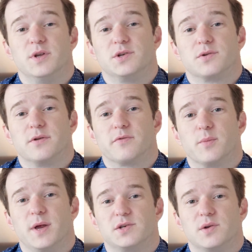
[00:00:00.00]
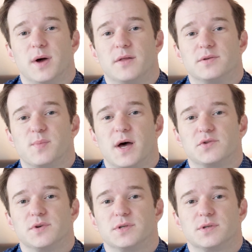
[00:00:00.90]
additional information about this
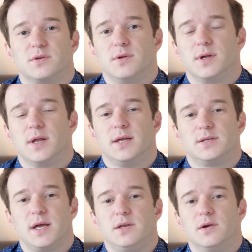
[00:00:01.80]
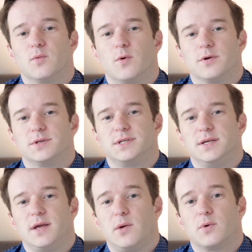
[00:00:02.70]
mattress. You get a 10-year
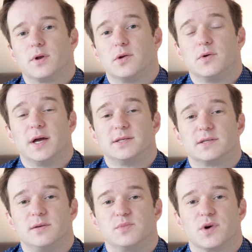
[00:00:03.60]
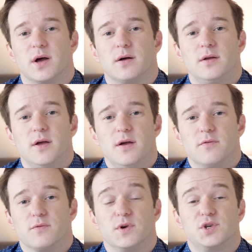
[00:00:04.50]
warranty, a 100-night sleep trial,
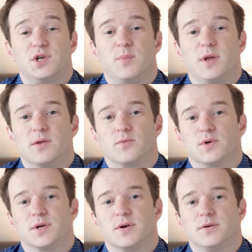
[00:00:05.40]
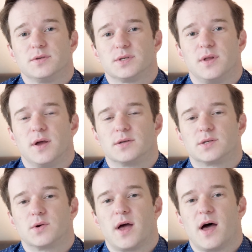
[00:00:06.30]
free shipping and returns. They
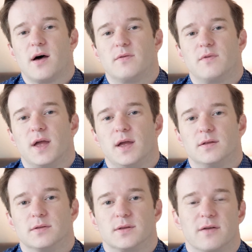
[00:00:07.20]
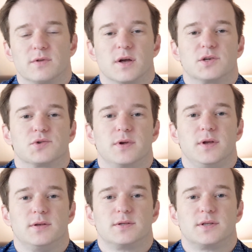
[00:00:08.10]
also have a kind of a
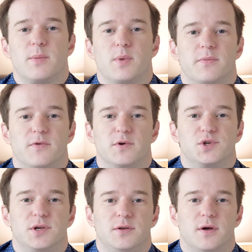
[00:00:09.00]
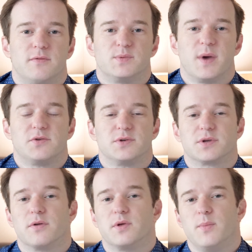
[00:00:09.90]
luxury step-up version of this mattress
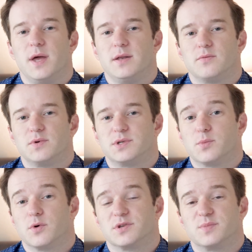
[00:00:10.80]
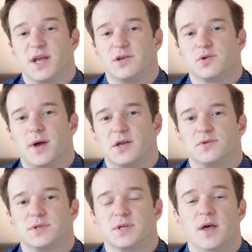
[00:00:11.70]
called the Mint, which is a more substantial
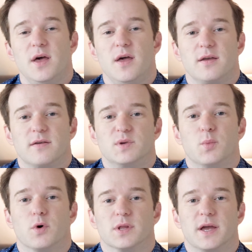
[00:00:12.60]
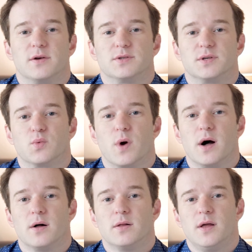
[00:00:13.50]
mattress, gives you more layers as
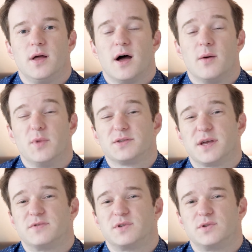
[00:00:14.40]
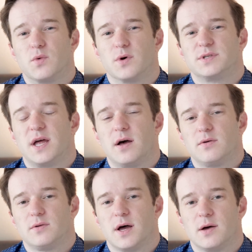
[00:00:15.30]
well. Um, they also have stores
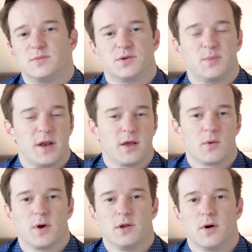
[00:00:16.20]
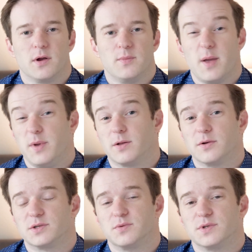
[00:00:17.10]
now, um, so depending on where you are, you may be
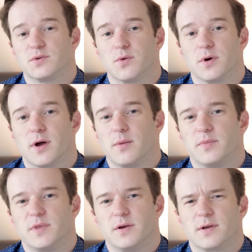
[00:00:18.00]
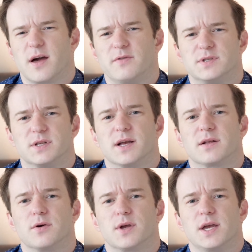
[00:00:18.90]
close to a store. Um, they're kind of in
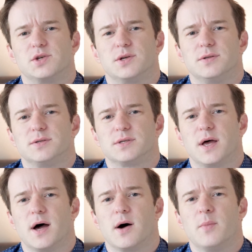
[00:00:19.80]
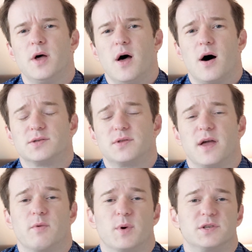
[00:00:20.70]
select locations. Um, also, they
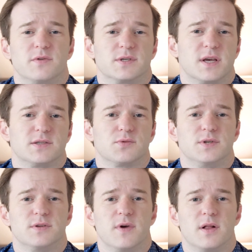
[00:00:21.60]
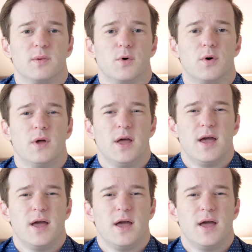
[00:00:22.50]
have a bunch of accessories available,